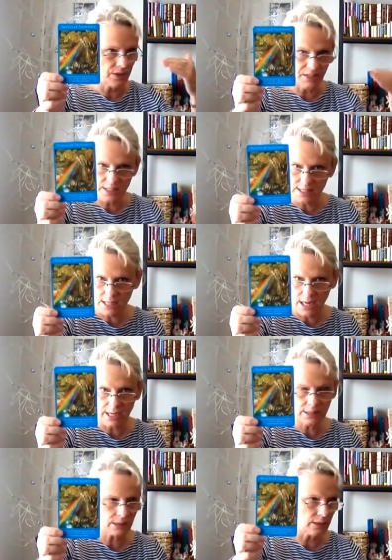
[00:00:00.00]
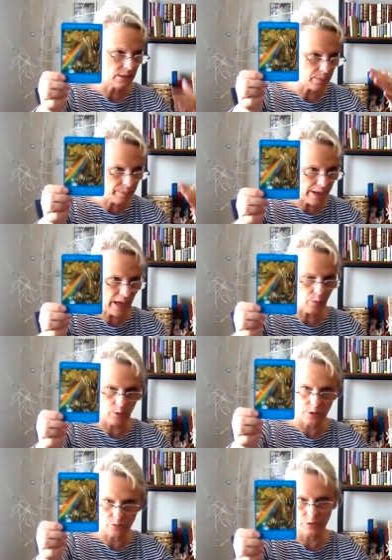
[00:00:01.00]
Decide, and the
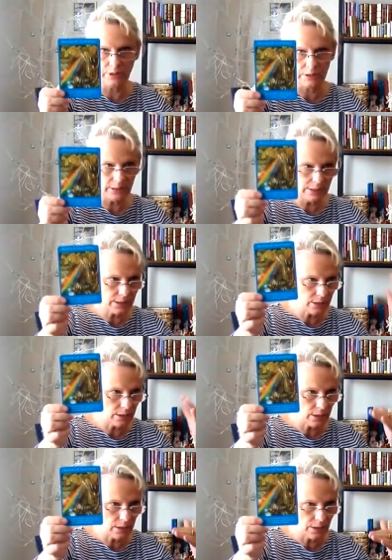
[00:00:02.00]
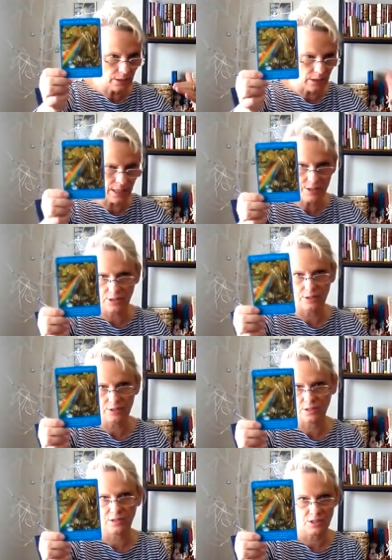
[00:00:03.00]
power really lies in
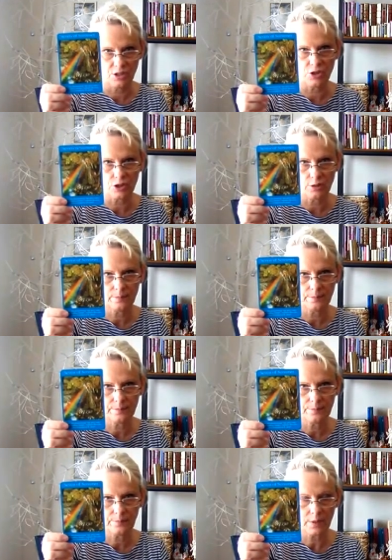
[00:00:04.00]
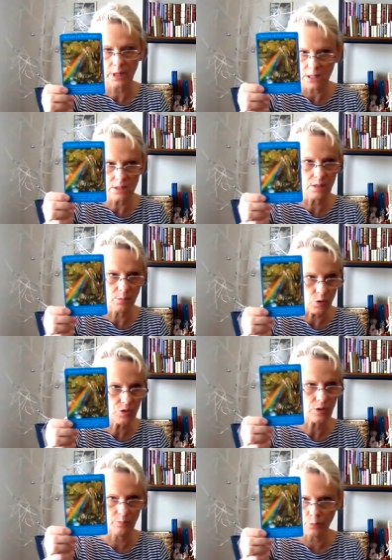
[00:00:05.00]
this decision. That's the
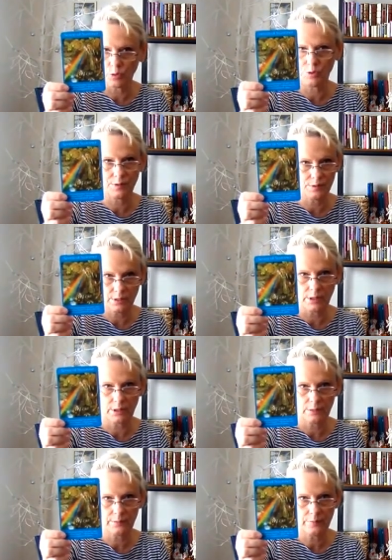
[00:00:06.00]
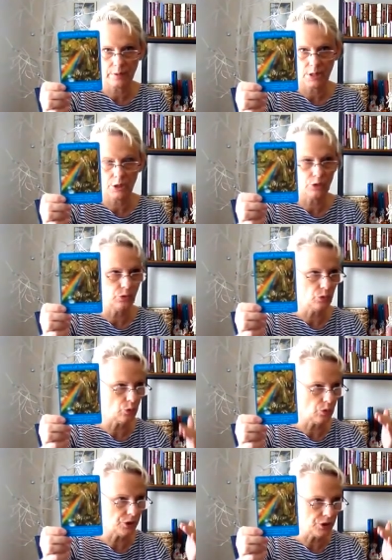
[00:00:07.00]
most important thing.
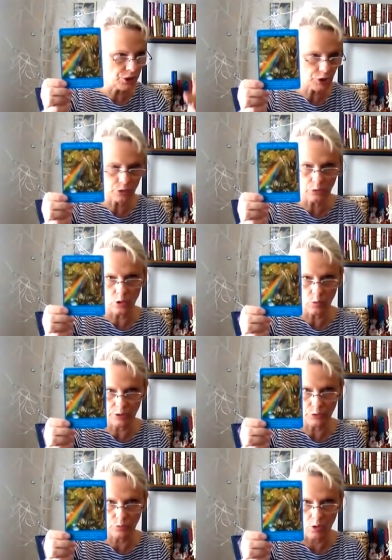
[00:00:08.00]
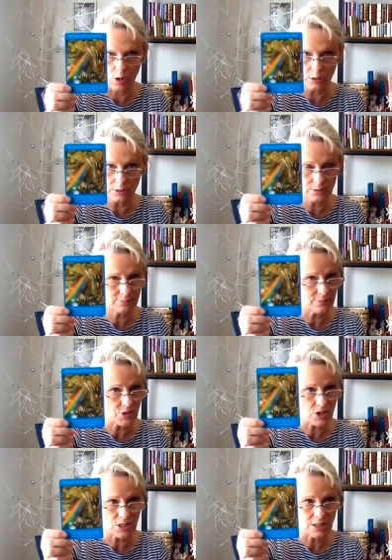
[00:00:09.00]
You need to know what you want,
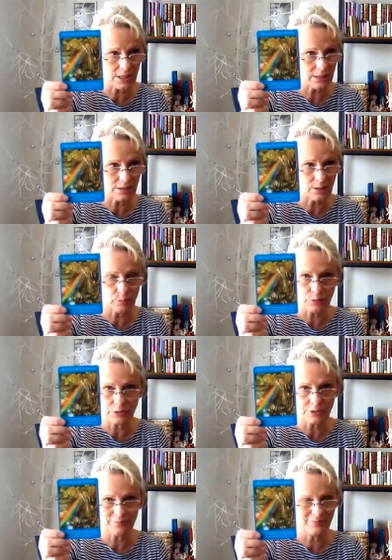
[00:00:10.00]
just like in that book.